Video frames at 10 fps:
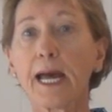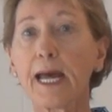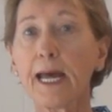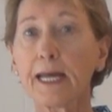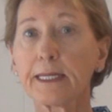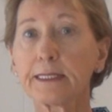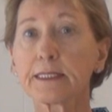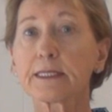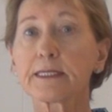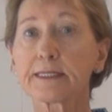and
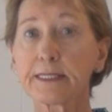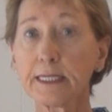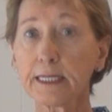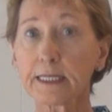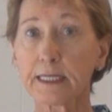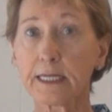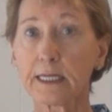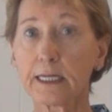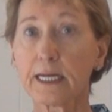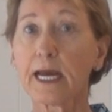the silica
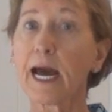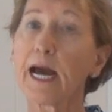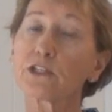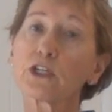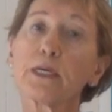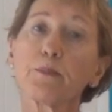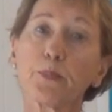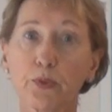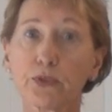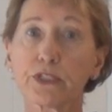actually
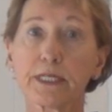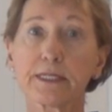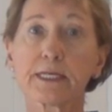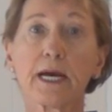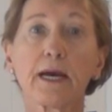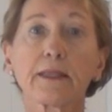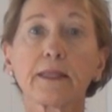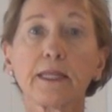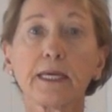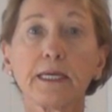pushes
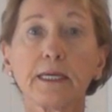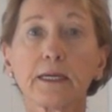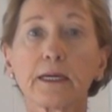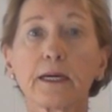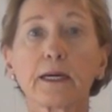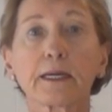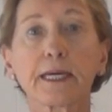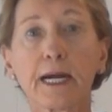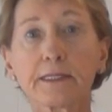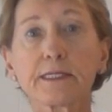the
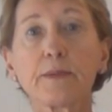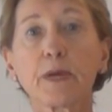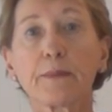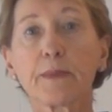calcium and